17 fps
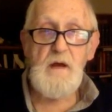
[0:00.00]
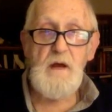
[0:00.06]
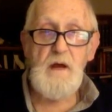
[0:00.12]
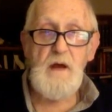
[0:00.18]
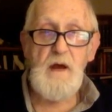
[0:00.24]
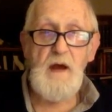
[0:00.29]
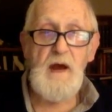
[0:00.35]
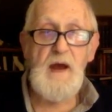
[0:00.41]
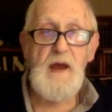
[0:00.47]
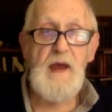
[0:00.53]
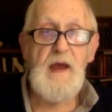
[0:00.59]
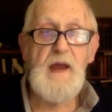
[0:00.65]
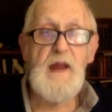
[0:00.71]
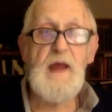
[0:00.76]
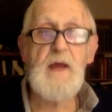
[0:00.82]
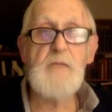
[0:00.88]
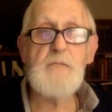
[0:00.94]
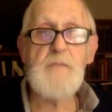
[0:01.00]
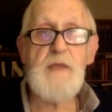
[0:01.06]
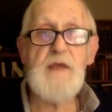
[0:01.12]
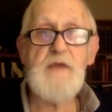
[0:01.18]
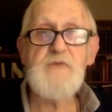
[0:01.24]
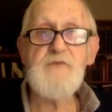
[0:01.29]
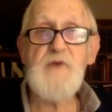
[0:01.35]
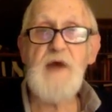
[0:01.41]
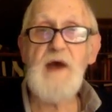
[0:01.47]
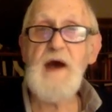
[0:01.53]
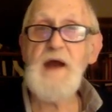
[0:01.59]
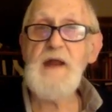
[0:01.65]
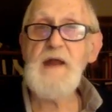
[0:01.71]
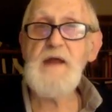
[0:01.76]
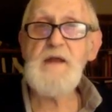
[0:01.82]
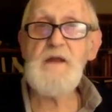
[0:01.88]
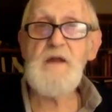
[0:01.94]
I had amnesia. I
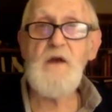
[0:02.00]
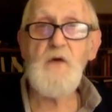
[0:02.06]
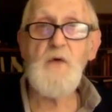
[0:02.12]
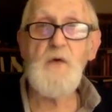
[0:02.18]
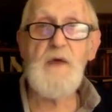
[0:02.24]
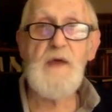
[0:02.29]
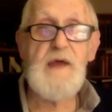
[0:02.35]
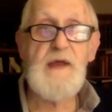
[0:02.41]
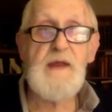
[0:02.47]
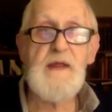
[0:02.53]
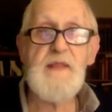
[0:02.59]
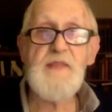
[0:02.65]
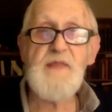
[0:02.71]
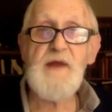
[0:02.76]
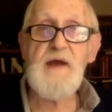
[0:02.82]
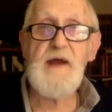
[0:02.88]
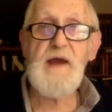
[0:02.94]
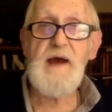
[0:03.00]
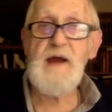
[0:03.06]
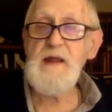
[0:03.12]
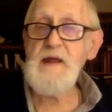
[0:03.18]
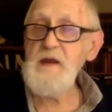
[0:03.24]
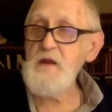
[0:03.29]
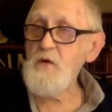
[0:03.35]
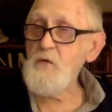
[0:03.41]
didn't know anything. I didn't know